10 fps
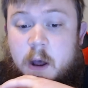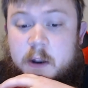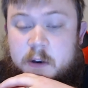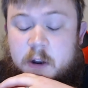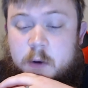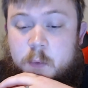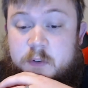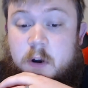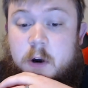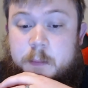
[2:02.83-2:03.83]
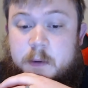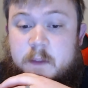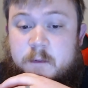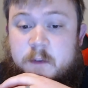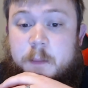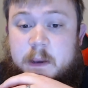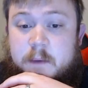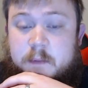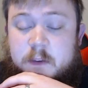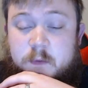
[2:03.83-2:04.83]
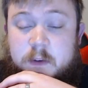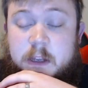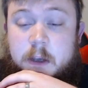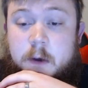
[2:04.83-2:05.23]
dog was harmed in the filming of this video.